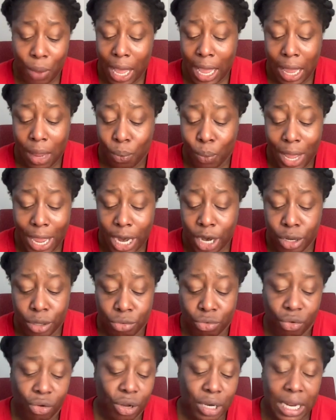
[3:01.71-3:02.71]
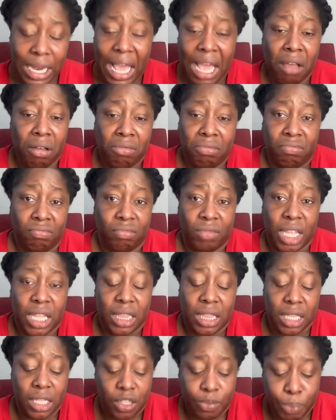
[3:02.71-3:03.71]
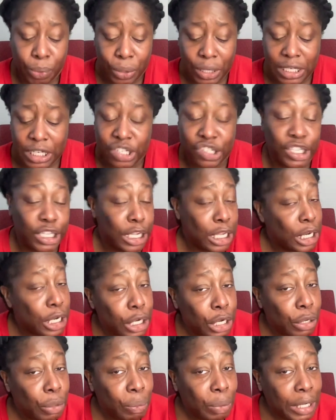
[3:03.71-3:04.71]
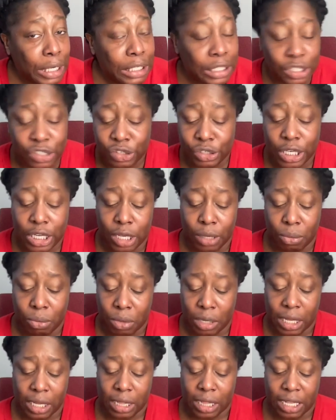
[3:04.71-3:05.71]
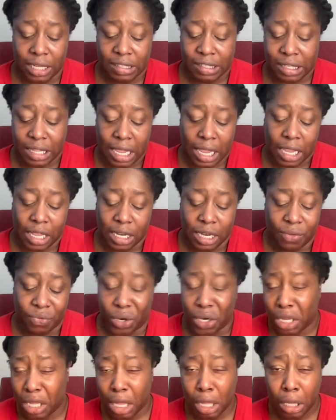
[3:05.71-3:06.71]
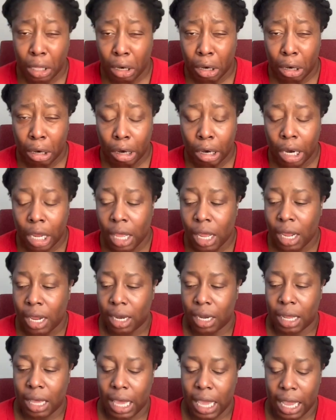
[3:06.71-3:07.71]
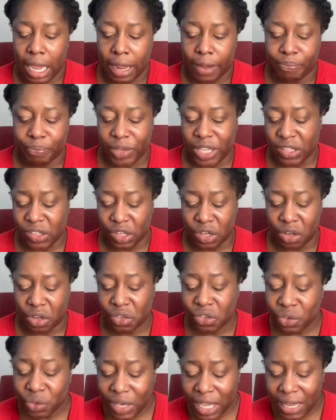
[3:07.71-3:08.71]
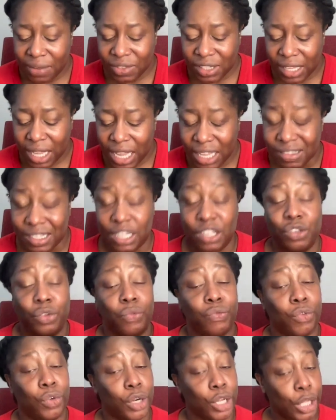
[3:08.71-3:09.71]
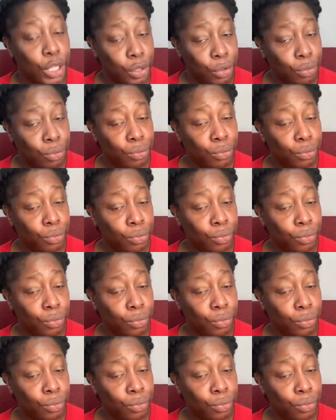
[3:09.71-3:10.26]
why why are you throwing it out at this point? Did you get a new one? Did you get one that's like a different color? Like, is it also life size? Is it for you,